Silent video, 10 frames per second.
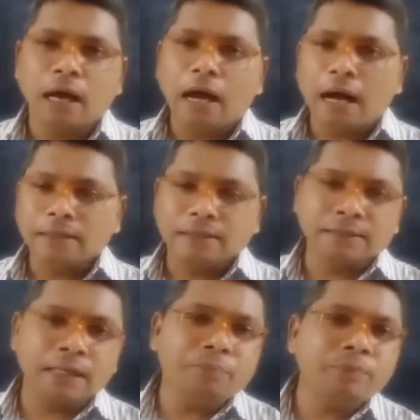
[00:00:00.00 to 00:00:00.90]
At the
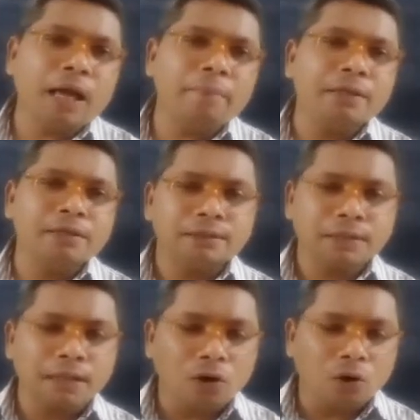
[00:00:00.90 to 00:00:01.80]
same time, his
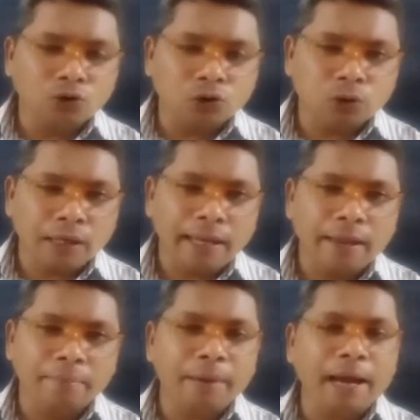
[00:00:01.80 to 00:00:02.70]
son also
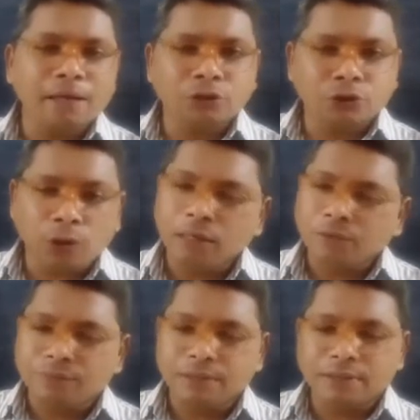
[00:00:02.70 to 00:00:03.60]
came and
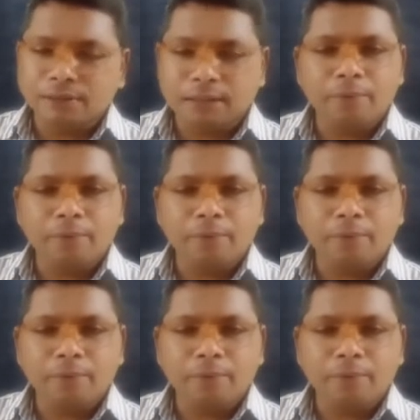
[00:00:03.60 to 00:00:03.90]
joined with them.